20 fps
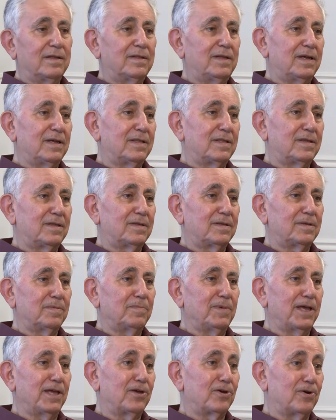that
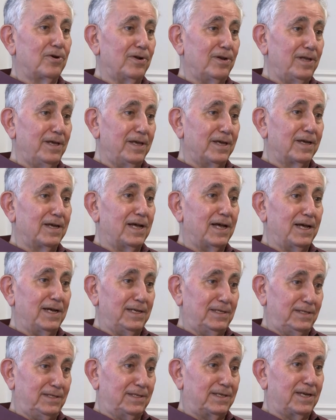my colleague
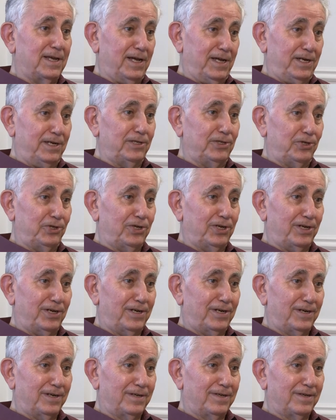Heinz Garischer
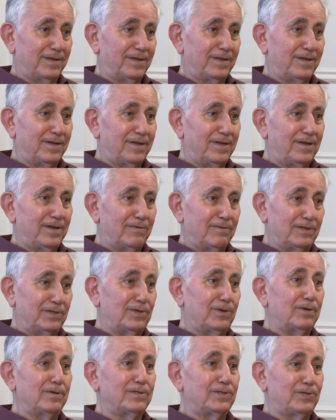
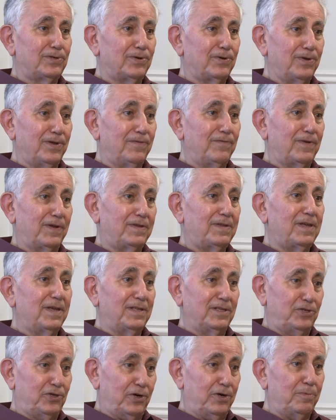was also in,
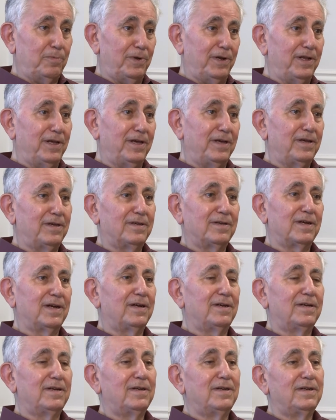in Germany
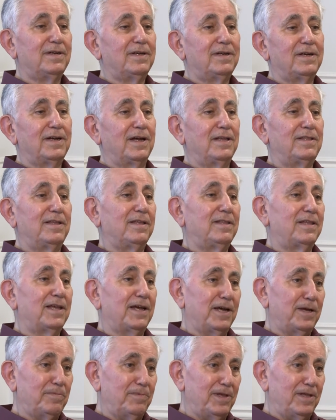at the
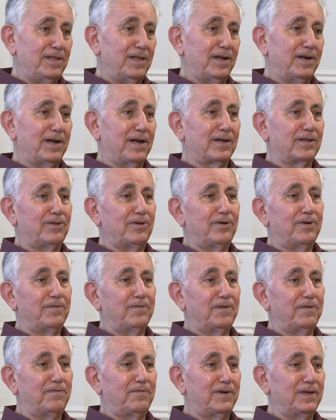time, the director of
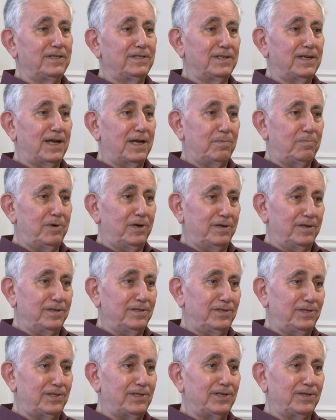the Fritz Haber
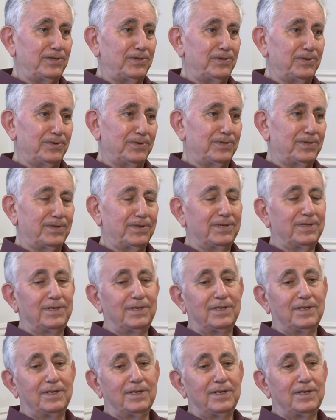Institute,
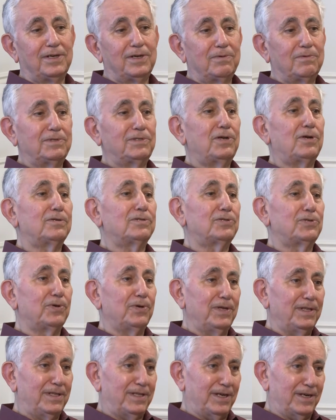was also
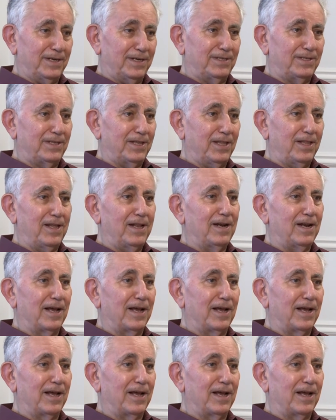interested in